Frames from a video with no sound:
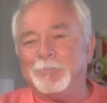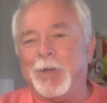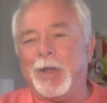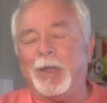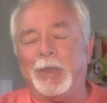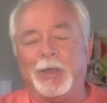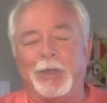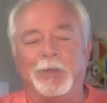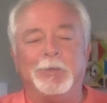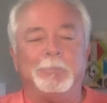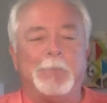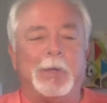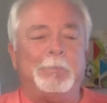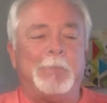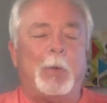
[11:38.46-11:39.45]
my uh,
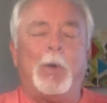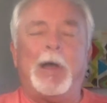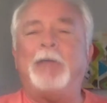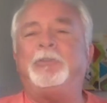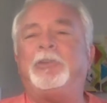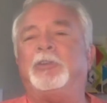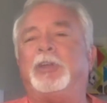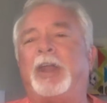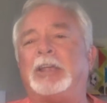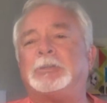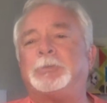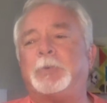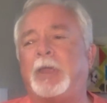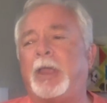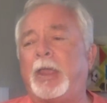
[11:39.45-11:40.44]
my wife even
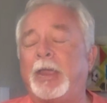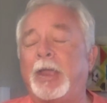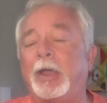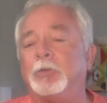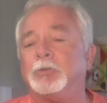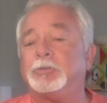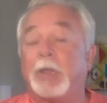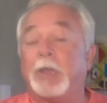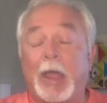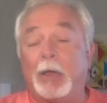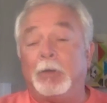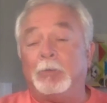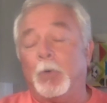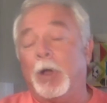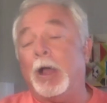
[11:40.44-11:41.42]
asked me, "Hey, how's
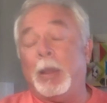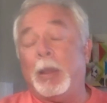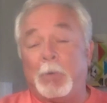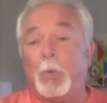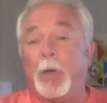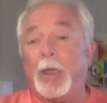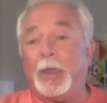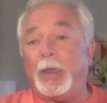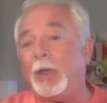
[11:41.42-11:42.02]
how while I'm away,